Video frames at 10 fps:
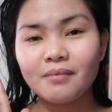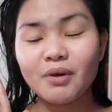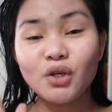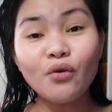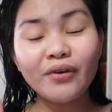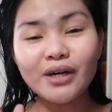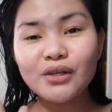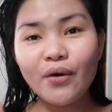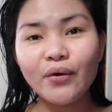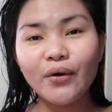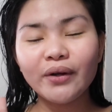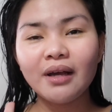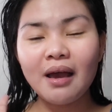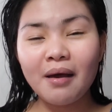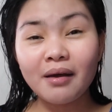But so far, so good.
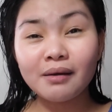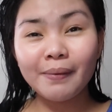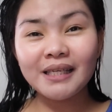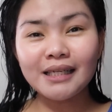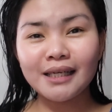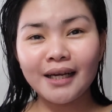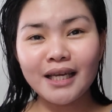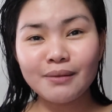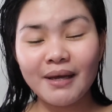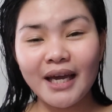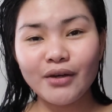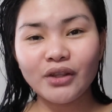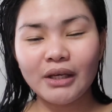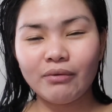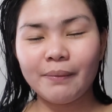Pasensya na guys, maingay
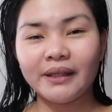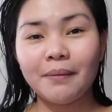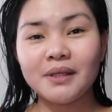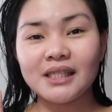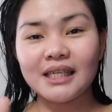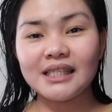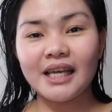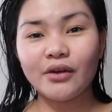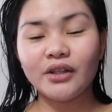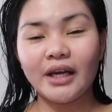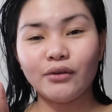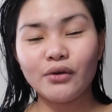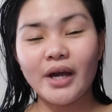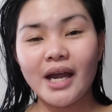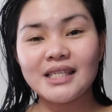yung TV. But I'm just gonna say goodnight to
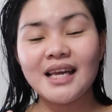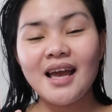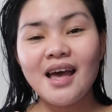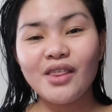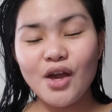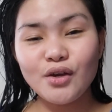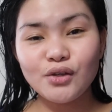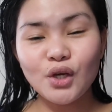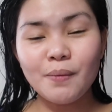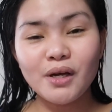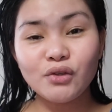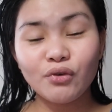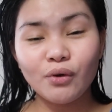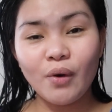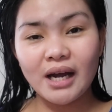you guys. Thank you so much
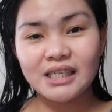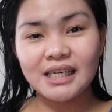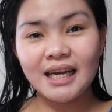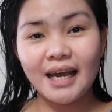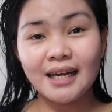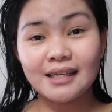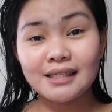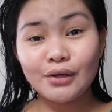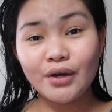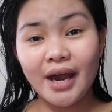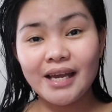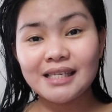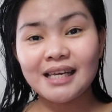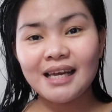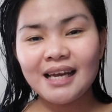for watching. And I'll see you guys
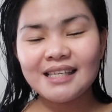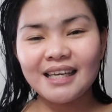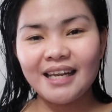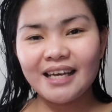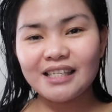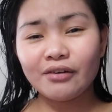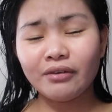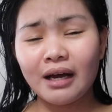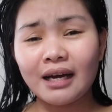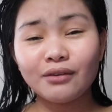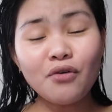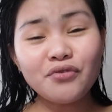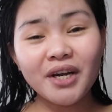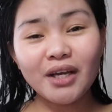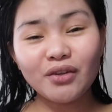sa next vlog. Don't
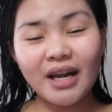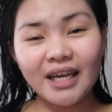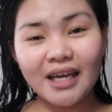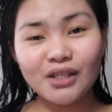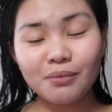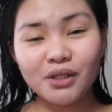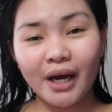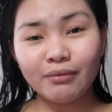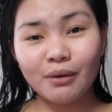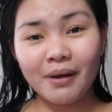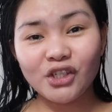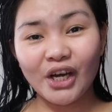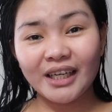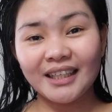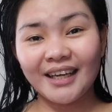forget to like and subscribe to my
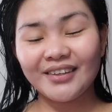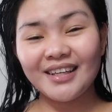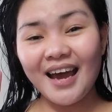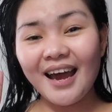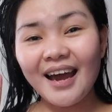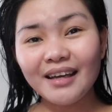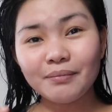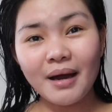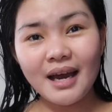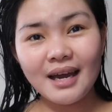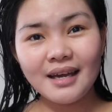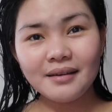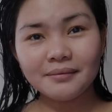channel. And goodnight! Bye!